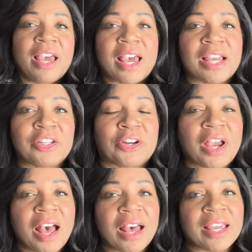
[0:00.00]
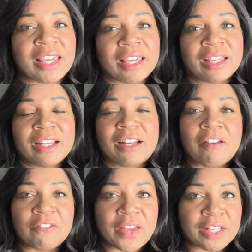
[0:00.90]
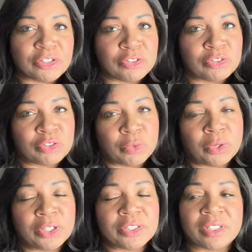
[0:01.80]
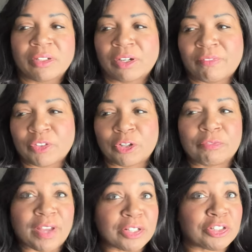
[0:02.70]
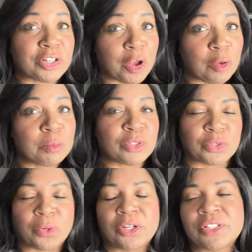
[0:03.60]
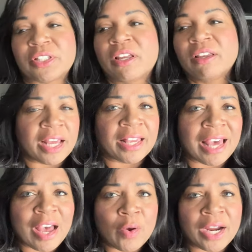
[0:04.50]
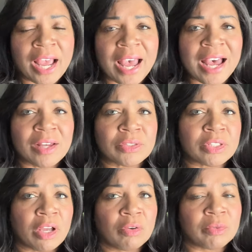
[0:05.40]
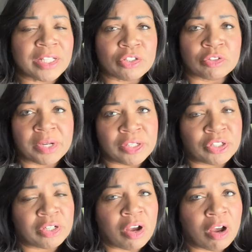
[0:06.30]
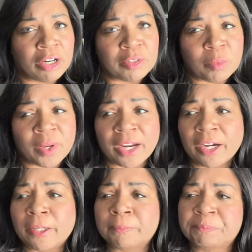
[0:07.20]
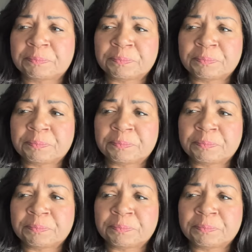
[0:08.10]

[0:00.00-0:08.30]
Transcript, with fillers: at your high-end fashion stores, your fashion home stores, like Arhaus, Restoration Hardware,